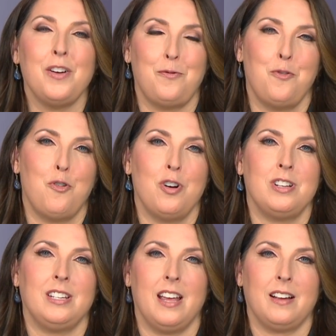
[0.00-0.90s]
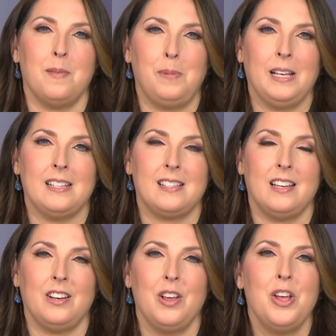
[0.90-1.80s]
afford to get
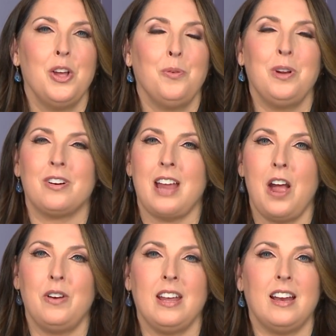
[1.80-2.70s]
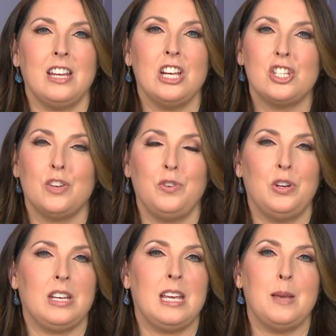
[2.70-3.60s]
complacent. We are counting on each of you
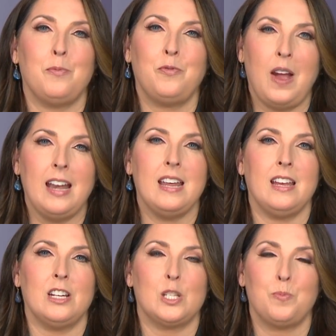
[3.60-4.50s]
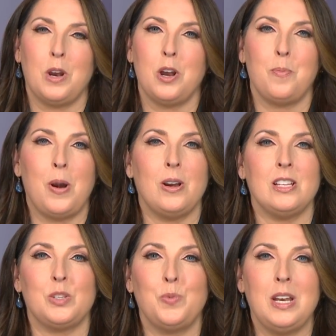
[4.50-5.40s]
to keep fighting and to spread our
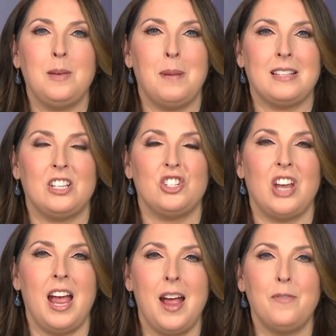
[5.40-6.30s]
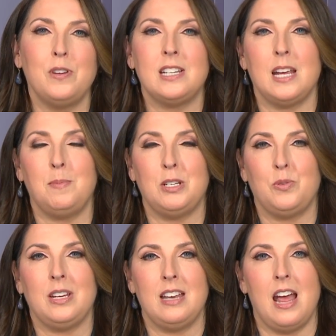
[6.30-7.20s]
party's winning message every day
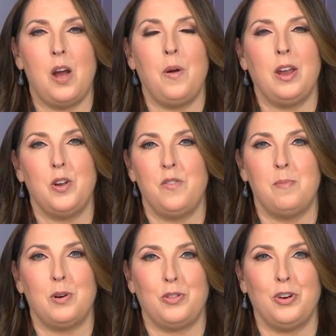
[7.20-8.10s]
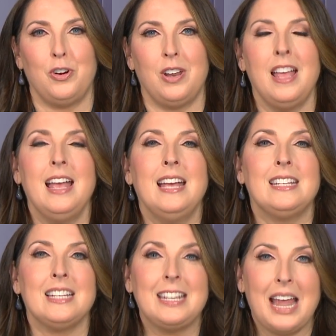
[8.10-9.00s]
between now and November 3rd.
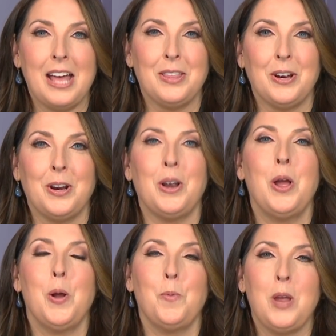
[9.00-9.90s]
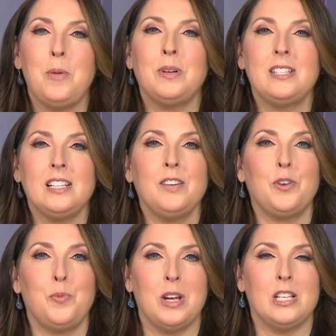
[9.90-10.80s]
Together, we will
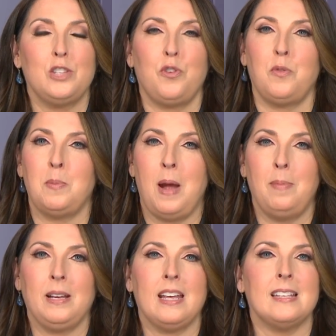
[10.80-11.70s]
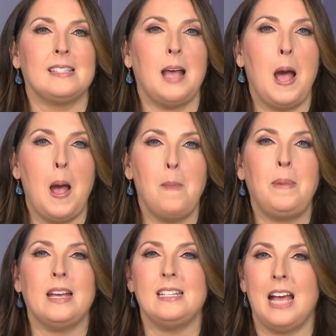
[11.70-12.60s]
deliver wins for Republicans up
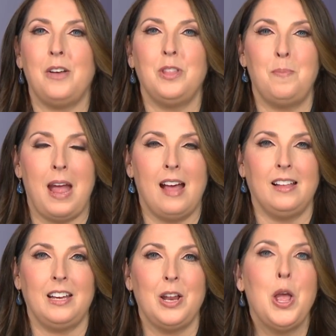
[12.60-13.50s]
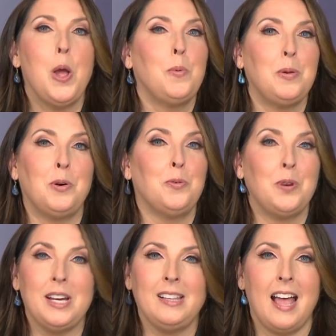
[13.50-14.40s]
and down the ballot. We will
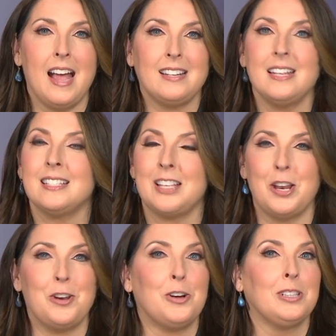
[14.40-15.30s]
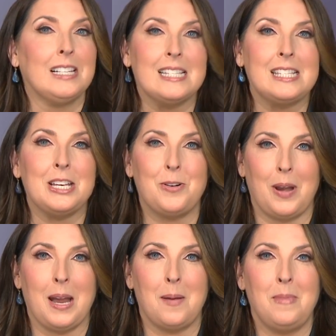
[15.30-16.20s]
reelect Senator Lindsey
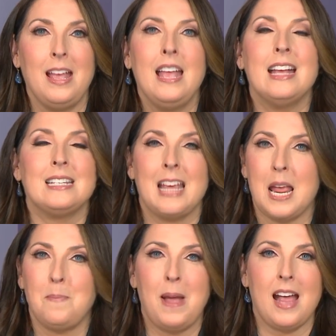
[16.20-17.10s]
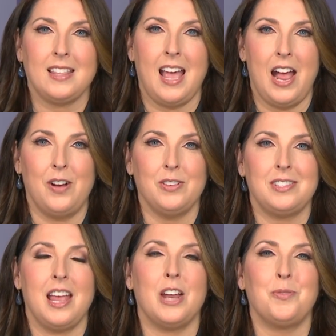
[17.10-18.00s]
Graham, take back the
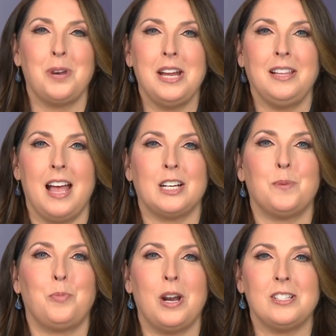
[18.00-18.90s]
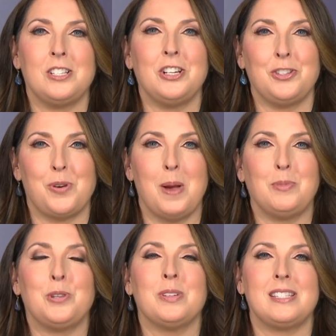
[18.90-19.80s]
House, and reelect President Trump
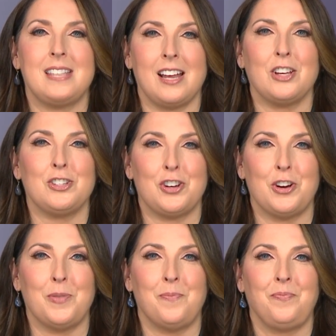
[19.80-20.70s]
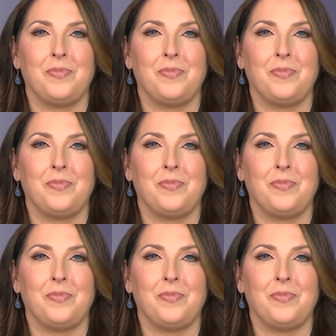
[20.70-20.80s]
to a second term.